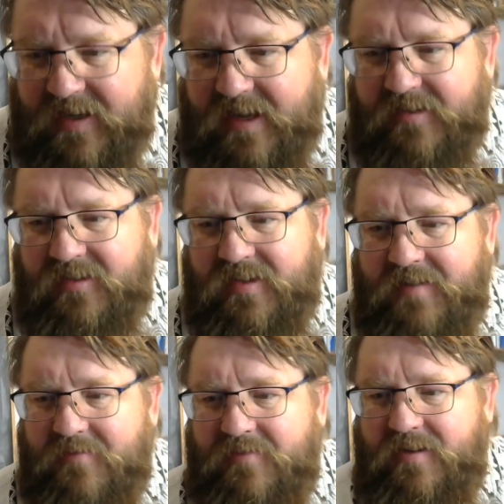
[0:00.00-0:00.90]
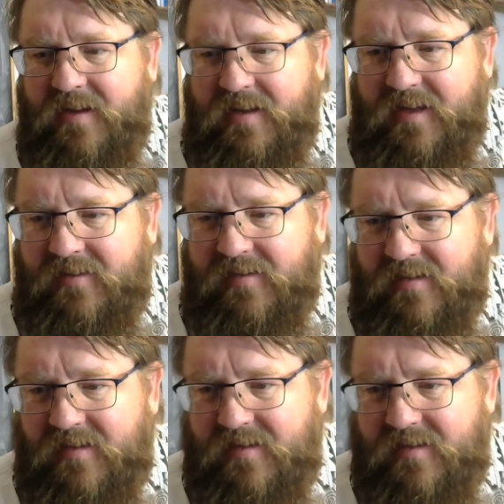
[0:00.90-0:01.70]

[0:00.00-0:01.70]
out of 7 for Danitza.